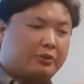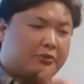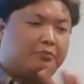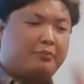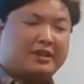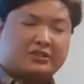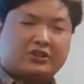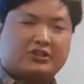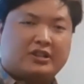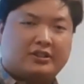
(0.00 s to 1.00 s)
we would mix
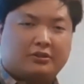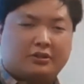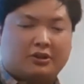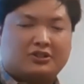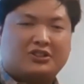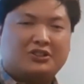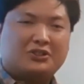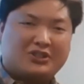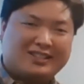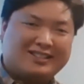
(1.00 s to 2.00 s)
our
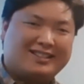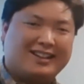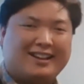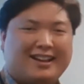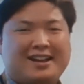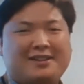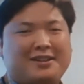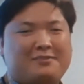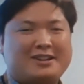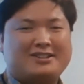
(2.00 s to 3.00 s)
solutions
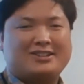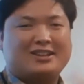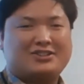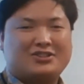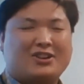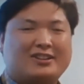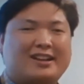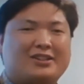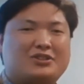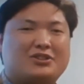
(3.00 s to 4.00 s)
and ensure
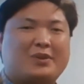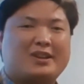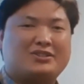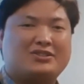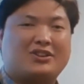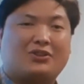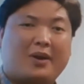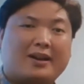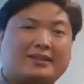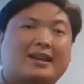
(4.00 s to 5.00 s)
our dilution ratios
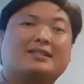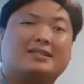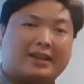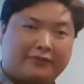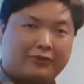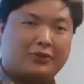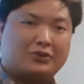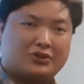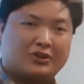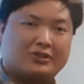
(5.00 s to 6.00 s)
are correct and safe
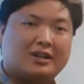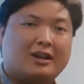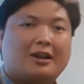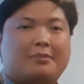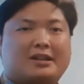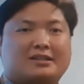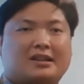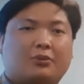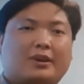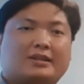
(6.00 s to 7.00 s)
for those shirts.
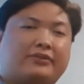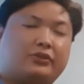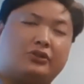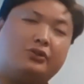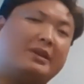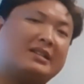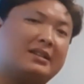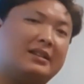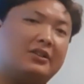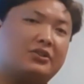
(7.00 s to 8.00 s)
Because otherwise, if you do
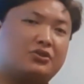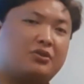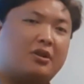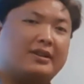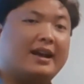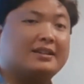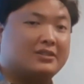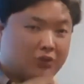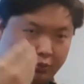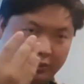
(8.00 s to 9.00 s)
mix it a little strong,
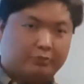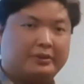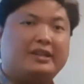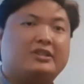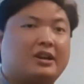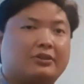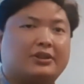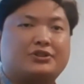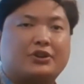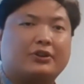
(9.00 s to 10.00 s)
yes, you will bleach
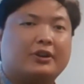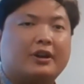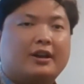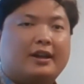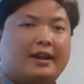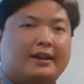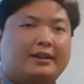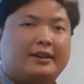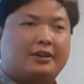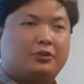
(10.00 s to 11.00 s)
out the shirt
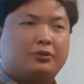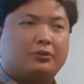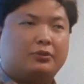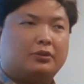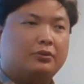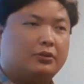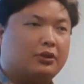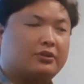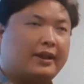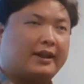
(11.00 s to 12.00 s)
and it'll
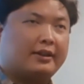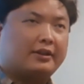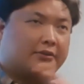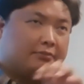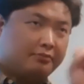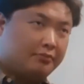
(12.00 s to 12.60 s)
look like